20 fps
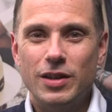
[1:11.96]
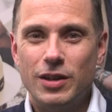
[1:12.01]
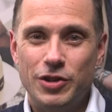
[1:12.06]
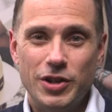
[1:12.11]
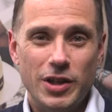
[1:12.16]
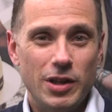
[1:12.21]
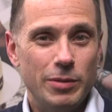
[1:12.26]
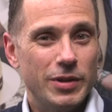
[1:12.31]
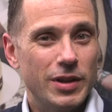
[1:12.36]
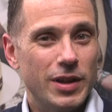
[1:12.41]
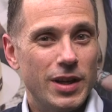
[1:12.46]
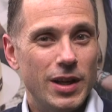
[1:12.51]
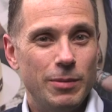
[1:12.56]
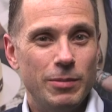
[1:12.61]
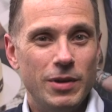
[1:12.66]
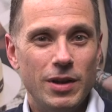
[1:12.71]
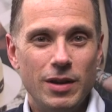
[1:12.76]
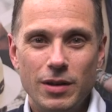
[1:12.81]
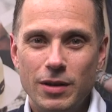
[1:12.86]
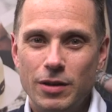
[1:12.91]
a gentleman came
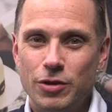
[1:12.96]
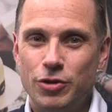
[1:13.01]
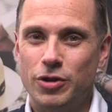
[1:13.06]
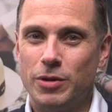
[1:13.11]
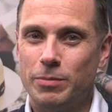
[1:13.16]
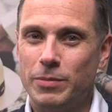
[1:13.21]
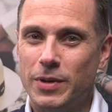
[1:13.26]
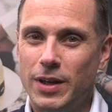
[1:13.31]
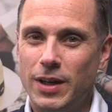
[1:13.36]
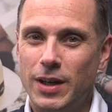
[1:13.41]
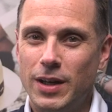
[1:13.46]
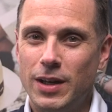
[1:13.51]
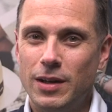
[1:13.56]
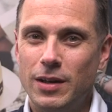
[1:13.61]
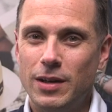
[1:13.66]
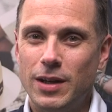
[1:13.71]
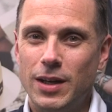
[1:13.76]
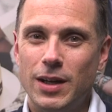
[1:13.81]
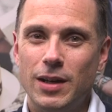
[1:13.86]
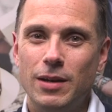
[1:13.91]
in, shook my
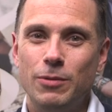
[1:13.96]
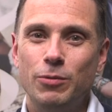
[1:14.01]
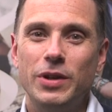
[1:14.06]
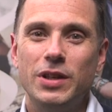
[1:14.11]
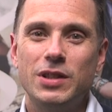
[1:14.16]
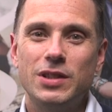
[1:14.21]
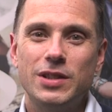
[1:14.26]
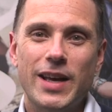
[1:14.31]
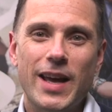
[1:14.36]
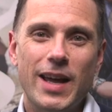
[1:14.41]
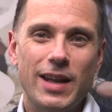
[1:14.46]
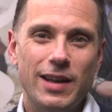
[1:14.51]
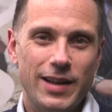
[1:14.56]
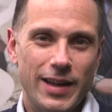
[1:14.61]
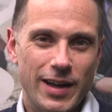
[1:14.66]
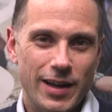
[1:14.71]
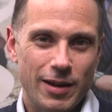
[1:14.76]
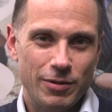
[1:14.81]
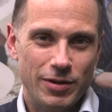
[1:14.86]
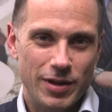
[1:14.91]
hand, and we sat
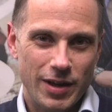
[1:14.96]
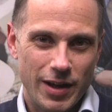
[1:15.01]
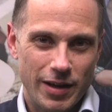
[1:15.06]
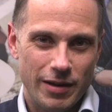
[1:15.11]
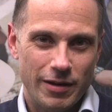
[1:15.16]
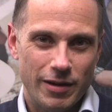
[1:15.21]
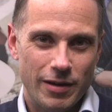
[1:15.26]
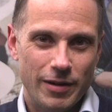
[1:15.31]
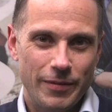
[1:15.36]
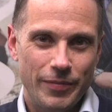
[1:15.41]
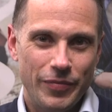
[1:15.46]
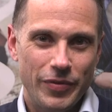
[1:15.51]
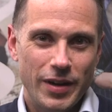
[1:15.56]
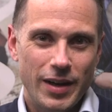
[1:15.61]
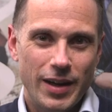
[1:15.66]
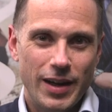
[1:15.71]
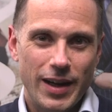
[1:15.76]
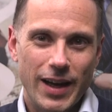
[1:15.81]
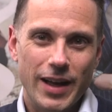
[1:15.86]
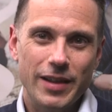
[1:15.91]
down together
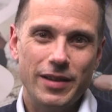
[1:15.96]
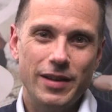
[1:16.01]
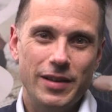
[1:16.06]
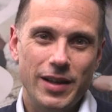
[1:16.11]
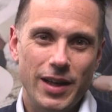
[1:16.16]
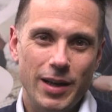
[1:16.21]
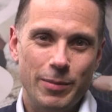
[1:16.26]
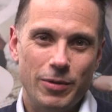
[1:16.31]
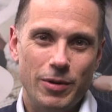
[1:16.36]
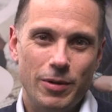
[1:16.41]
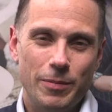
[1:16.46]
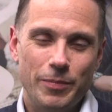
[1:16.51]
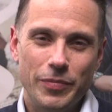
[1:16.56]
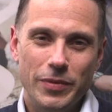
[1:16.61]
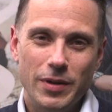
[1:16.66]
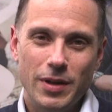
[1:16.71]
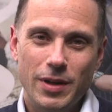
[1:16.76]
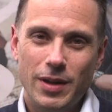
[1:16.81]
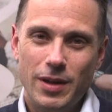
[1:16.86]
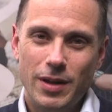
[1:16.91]
at the table.
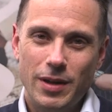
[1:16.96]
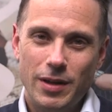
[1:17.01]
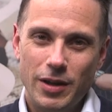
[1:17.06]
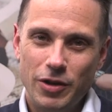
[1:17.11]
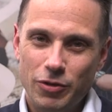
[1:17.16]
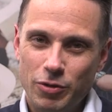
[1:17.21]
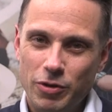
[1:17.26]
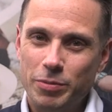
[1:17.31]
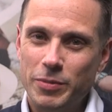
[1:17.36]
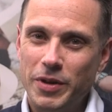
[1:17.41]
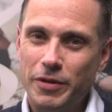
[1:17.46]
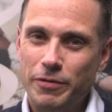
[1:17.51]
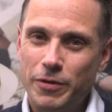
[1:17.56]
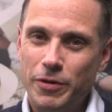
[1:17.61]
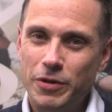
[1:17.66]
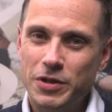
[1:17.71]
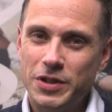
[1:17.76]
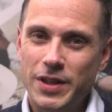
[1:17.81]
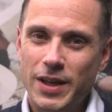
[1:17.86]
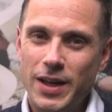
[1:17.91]
This was my
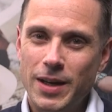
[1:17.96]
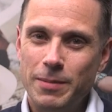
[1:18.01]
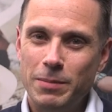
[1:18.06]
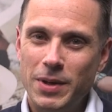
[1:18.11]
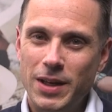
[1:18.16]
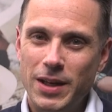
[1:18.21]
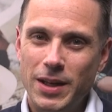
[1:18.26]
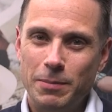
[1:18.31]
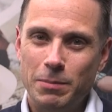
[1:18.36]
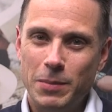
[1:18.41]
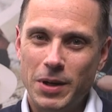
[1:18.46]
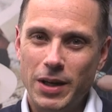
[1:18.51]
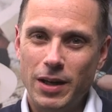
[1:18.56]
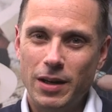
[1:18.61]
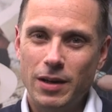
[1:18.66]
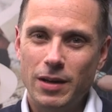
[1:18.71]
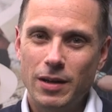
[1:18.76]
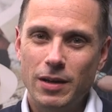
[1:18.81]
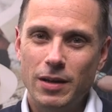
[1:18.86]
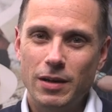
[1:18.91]
first time meeting
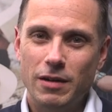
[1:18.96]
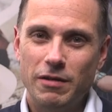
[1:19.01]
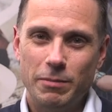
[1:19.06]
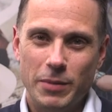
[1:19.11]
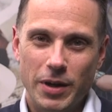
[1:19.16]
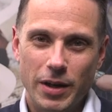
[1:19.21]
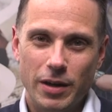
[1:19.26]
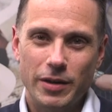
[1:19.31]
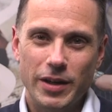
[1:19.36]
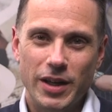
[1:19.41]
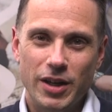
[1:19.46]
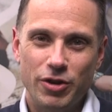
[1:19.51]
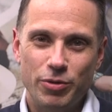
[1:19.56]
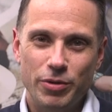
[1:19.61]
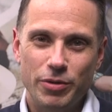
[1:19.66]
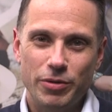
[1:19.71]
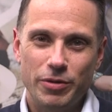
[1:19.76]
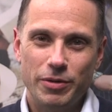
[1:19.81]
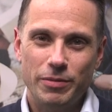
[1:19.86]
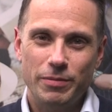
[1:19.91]
Mike of Michael
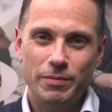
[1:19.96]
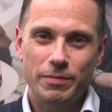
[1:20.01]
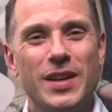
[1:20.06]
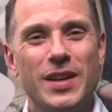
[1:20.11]
Andrews.